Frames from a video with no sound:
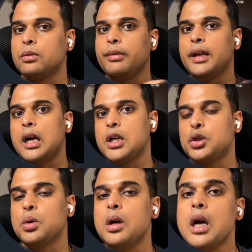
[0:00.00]
We
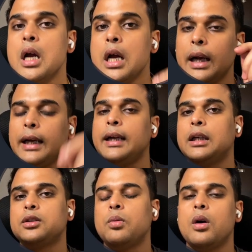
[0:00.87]
understood
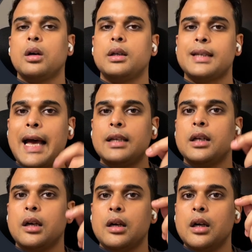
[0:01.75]
Linux works as
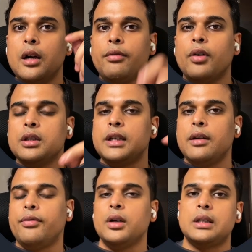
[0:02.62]
a first
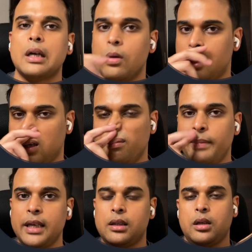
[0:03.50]
in, first out
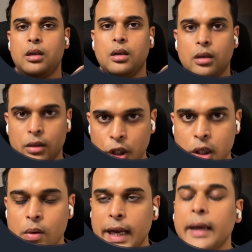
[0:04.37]
based
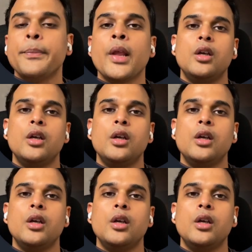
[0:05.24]
scheduling.